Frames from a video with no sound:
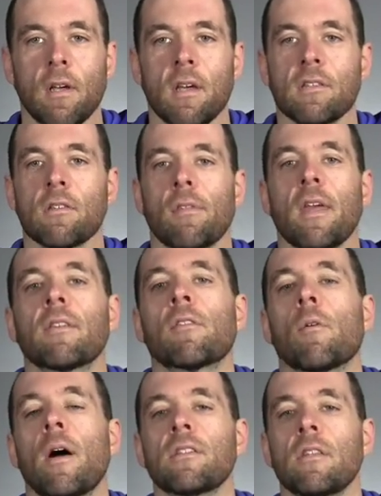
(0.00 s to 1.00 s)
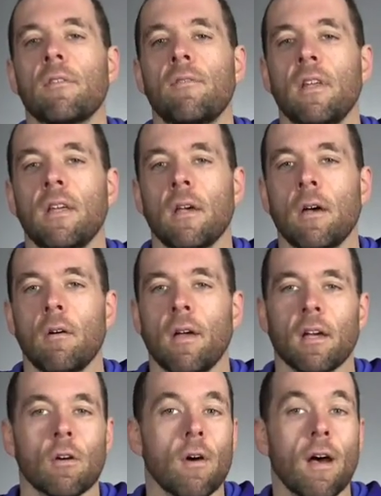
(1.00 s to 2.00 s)
So thanks for watching the video,
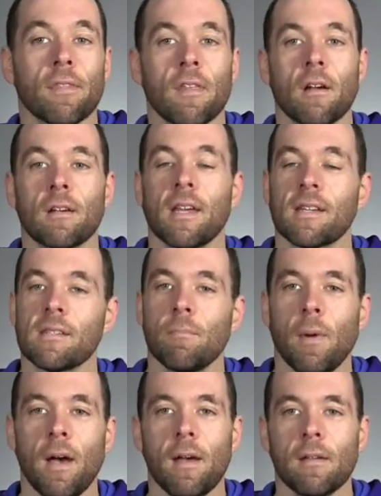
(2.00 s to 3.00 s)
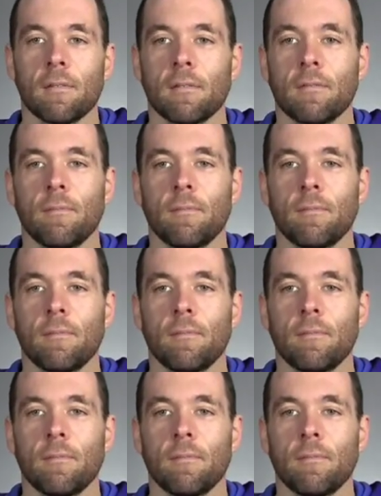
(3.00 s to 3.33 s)
and go out there and kick some butt.